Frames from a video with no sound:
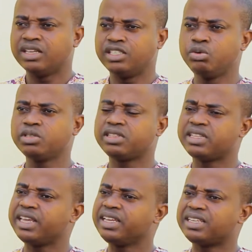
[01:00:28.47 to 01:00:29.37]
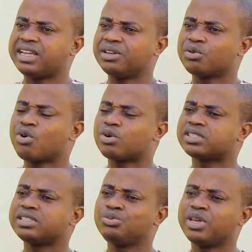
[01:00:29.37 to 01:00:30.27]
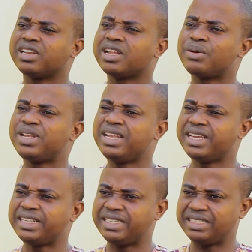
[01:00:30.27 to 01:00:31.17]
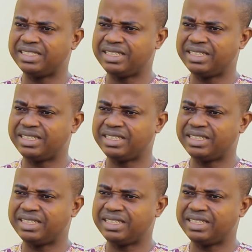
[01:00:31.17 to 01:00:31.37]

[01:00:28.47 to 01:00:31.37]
Do you think that the courses we are now learning